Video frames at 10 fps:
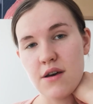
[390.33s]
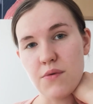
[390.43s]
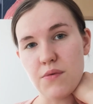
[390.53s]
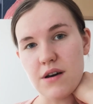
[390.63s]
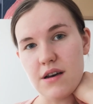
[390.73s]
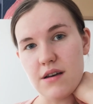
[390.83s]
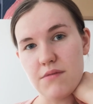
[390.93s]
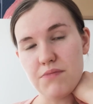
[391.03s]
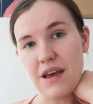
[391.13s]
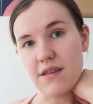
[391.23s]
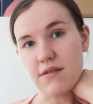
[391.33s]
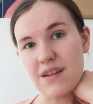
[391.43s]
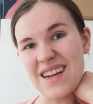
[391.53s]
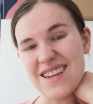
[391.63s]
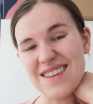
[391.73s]
were based on
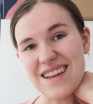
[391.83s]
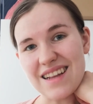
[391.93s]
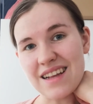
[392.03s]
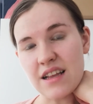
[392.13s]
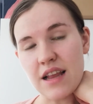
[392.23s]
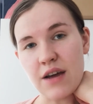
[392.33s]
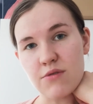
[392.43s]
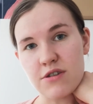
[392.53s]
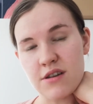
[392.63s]
understanding the language,